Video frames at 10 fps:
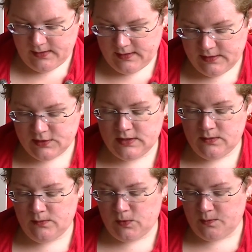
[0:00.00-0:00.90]
And they are still
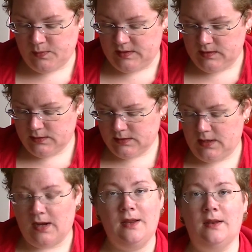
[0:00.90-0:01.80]
in one piece,
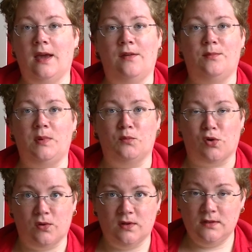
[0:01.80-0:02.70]
they, they haven't been
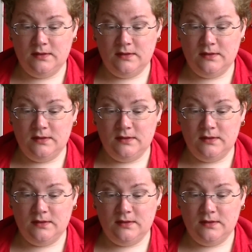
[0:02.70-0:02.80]
broken,